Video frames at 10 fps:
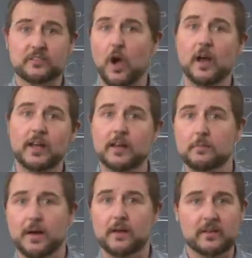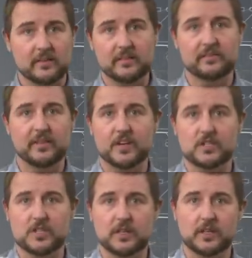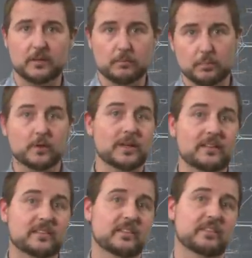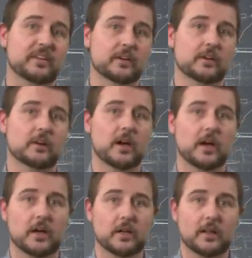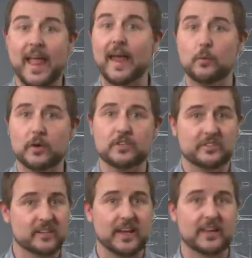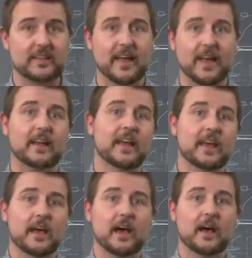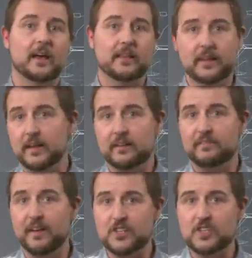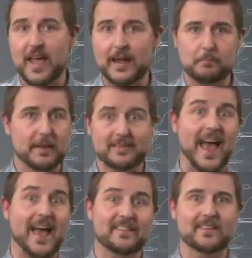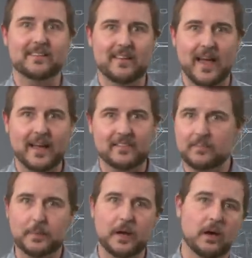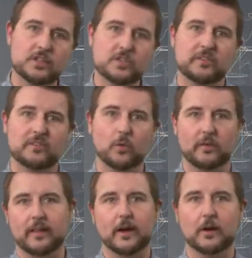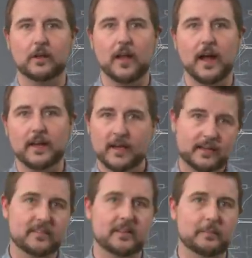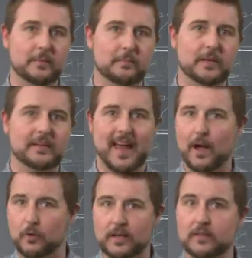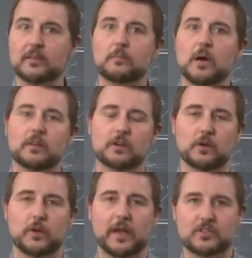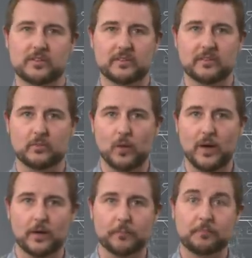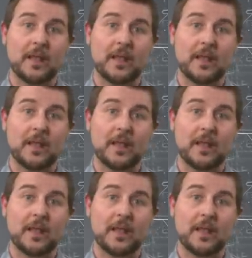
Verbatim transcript: talking about this infection in pretty severe uh, language, saying that uh, the infection had metastasized beyond just North Carolina and seemed to be downing some other locations as well.